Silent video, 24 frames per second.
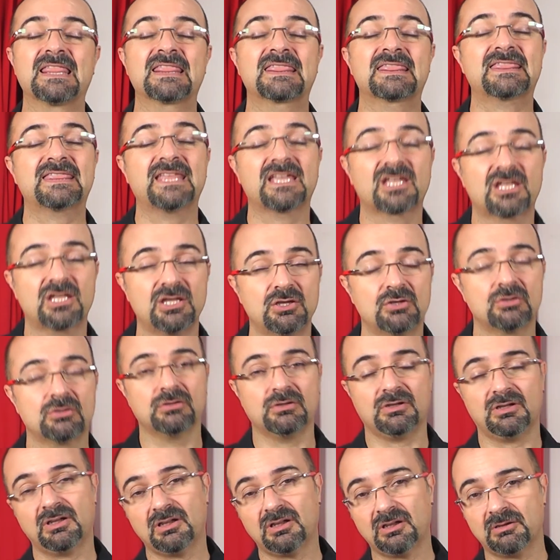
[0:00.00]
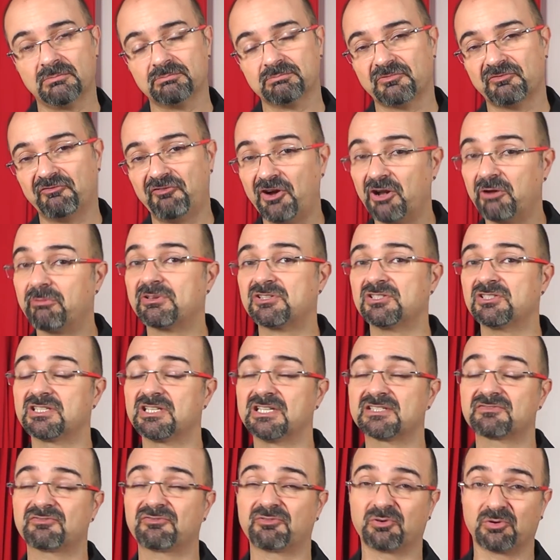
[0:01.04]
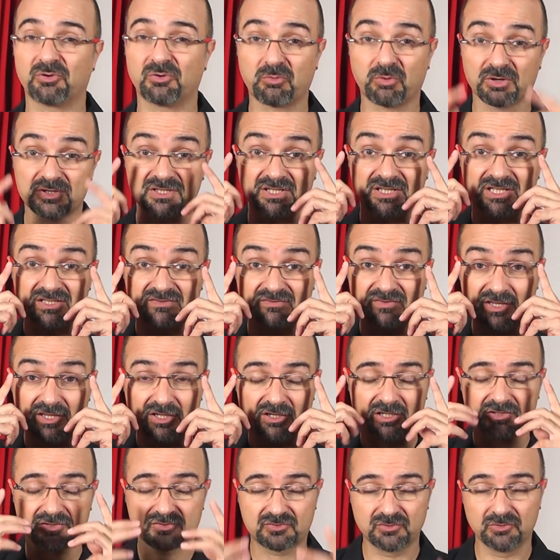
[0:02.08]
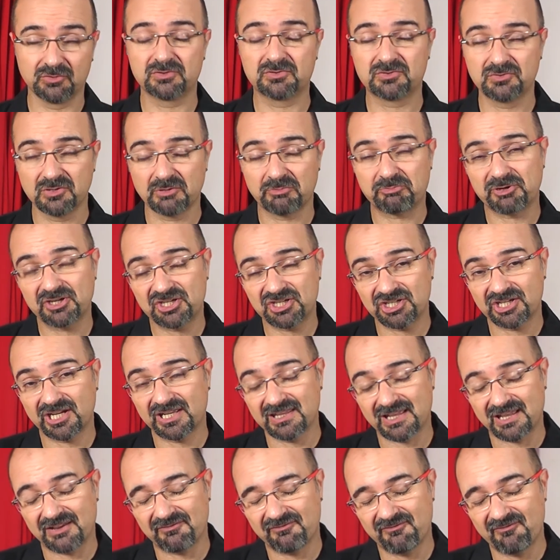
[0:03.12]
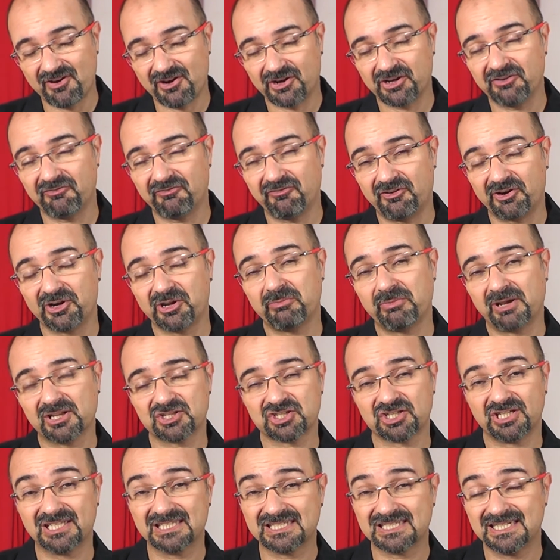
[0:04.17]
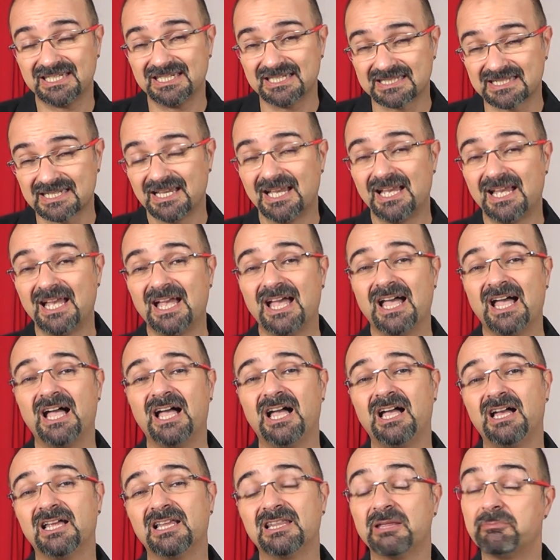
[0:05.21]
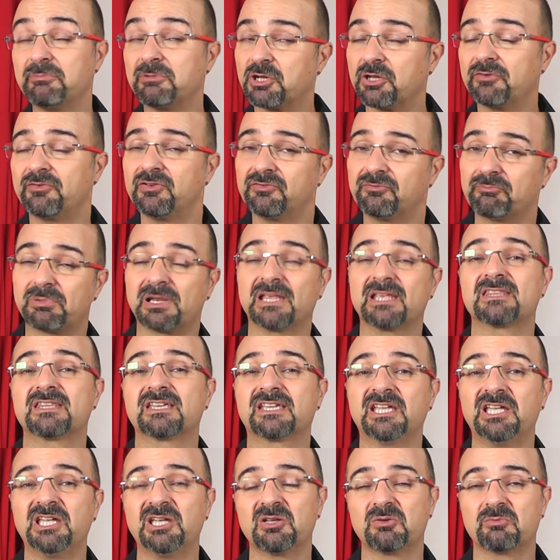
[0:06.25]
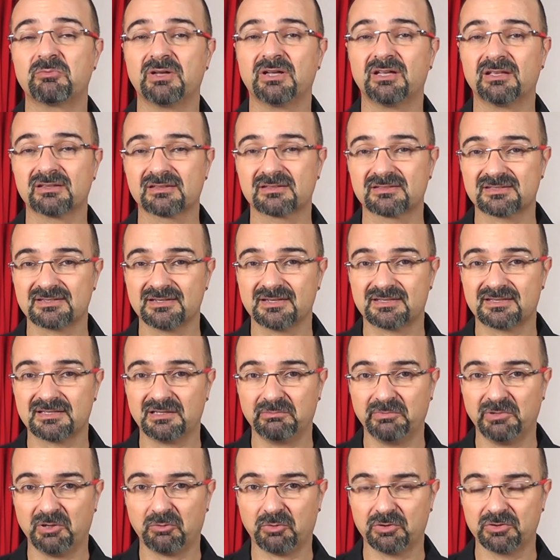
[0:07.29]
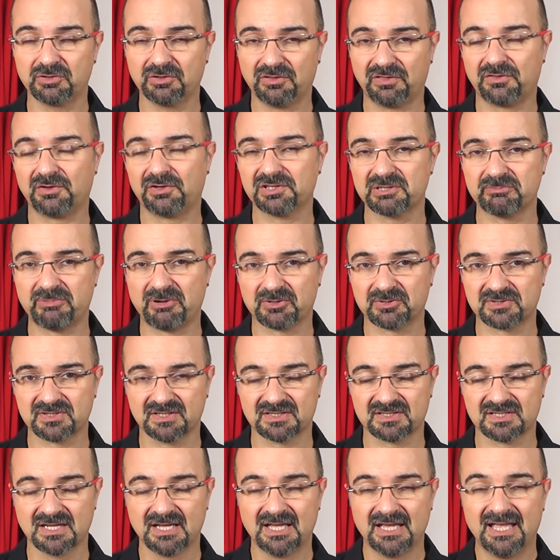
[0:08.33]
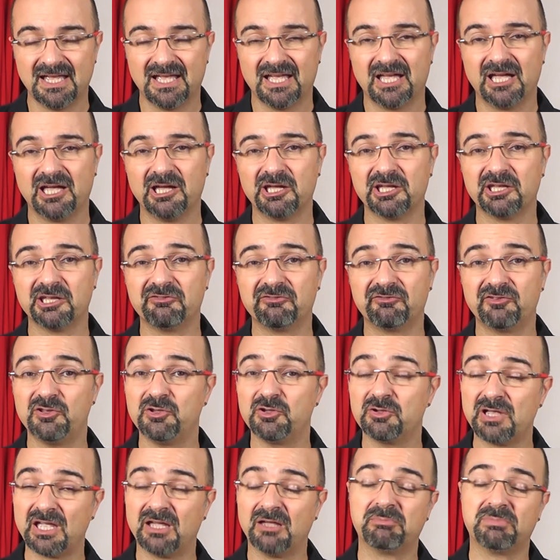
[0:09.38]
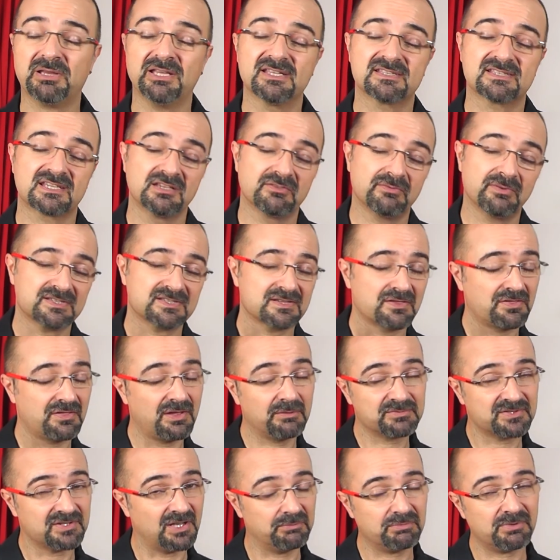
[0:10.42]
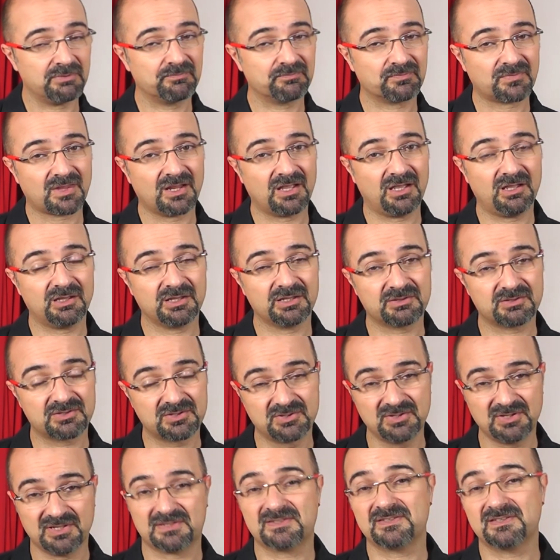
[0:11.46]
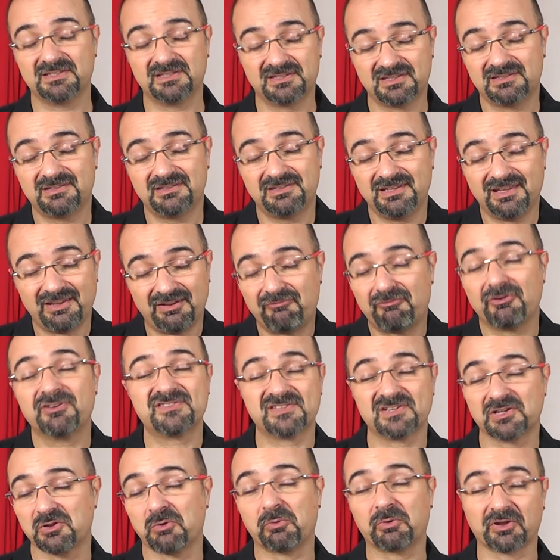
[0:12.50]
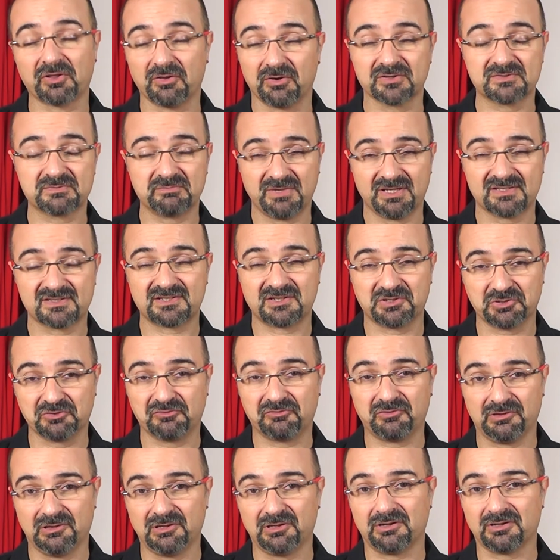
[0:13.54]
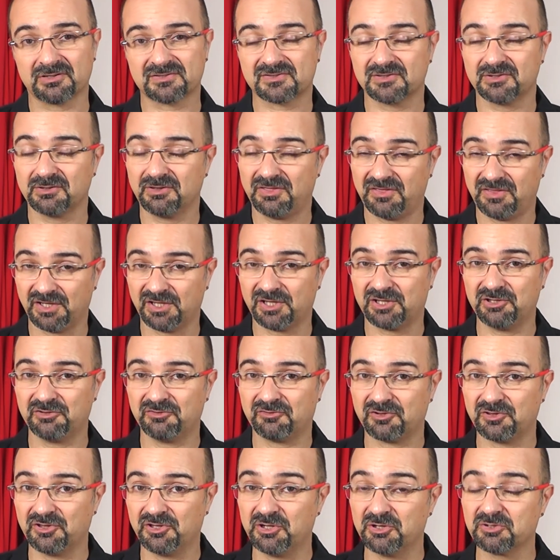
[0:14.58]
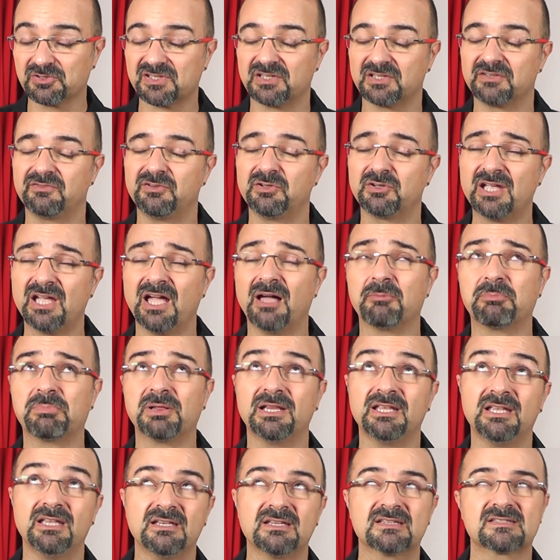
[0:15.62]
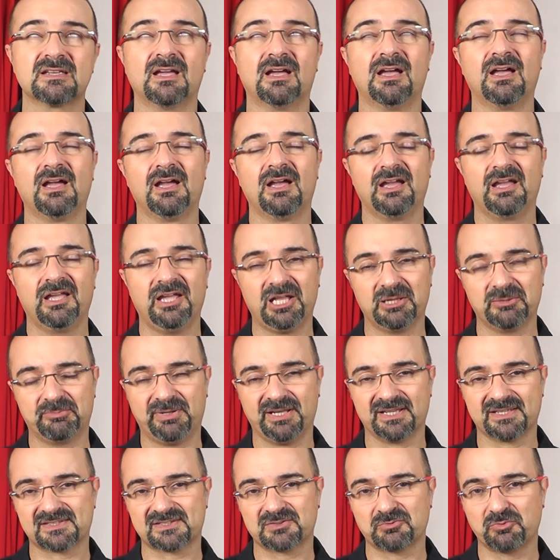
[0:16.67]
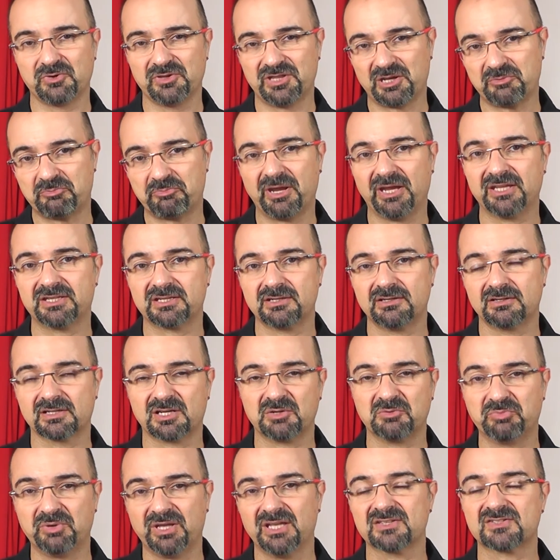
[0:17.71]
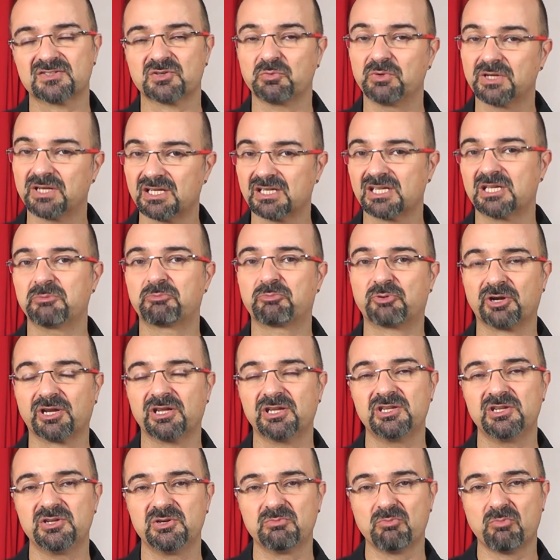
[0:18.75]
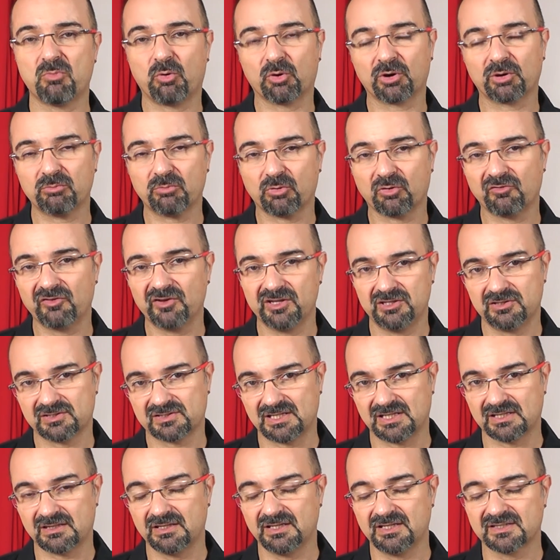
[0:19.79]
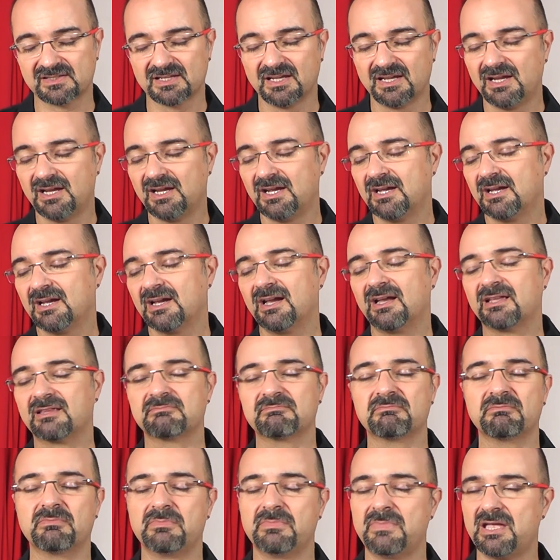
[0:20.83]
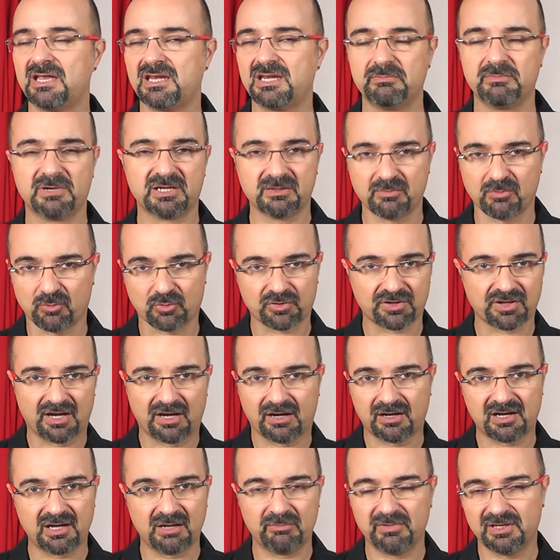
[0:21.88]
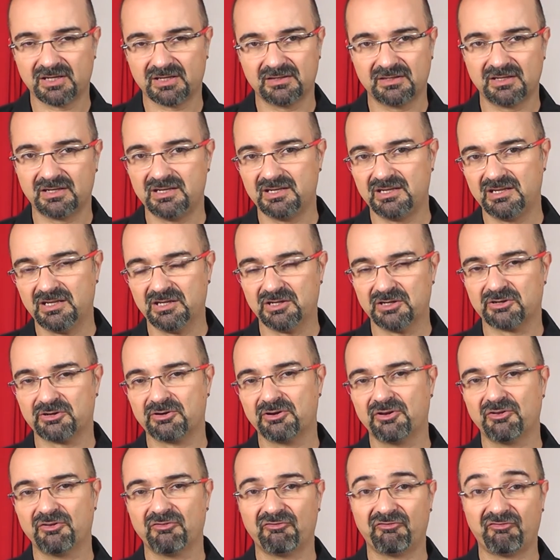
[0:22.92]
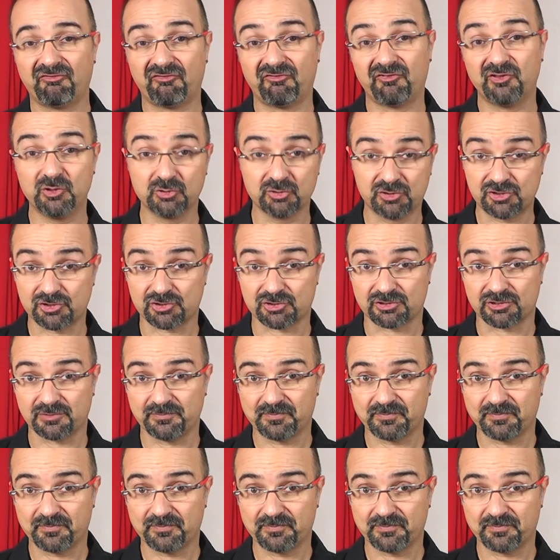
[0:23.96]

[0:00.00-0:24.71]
Thank you very much indeed for watching this video. I do appreciate that very, very much indeed. Let me know if you've played the game and tell me what you thought about it. If you can, please give us a thumbs up. Every single one of those means an awful lot, so thank you for those. And if you can, please help us with our Patreon campaign so we can keep bringing you more and more videos like this, and many, many more that are coming in the near future.